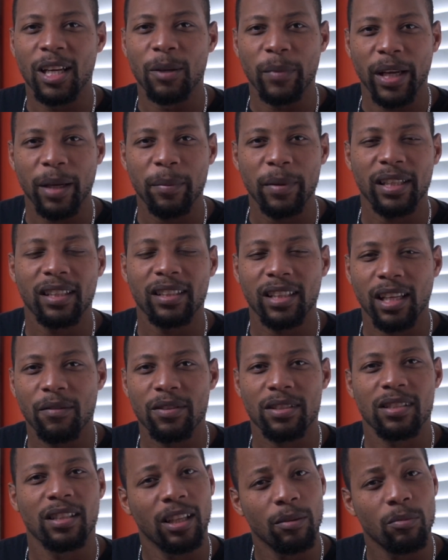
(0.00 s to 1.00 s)
Maybe it'll give
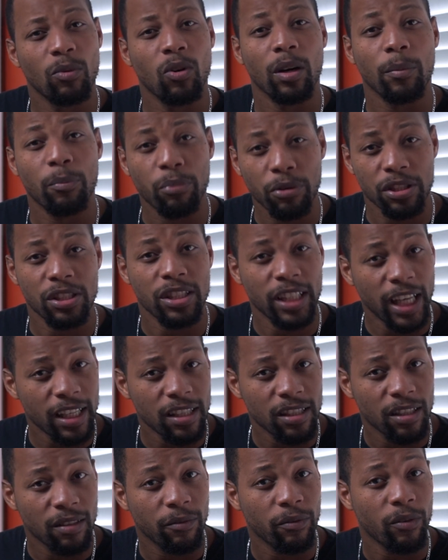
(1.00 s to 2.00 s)
us a little more
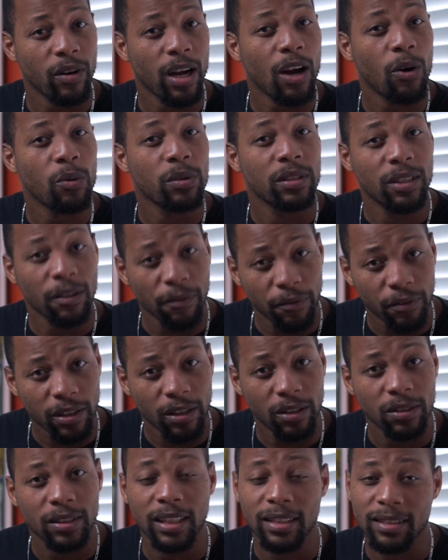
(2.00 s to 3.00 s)
appreciation for how
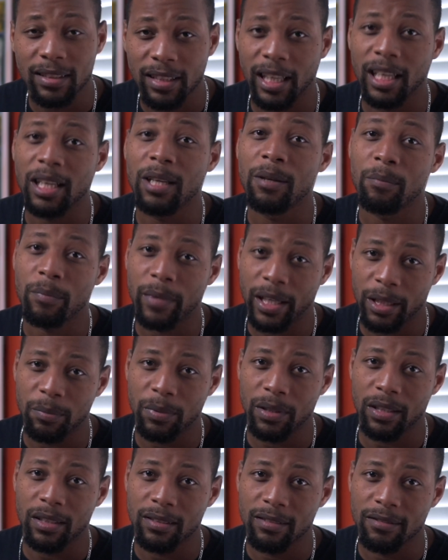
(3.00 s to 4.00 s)
difficult this thing might
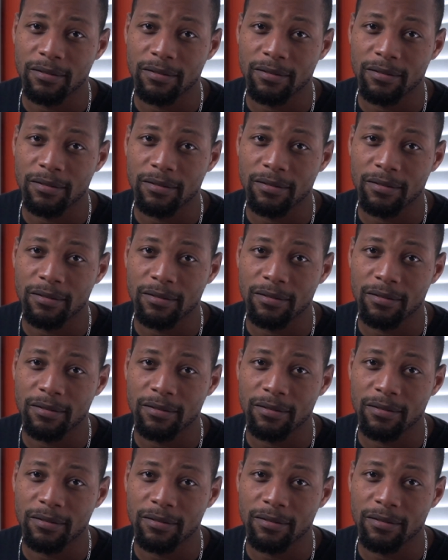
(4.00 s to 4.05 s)
be.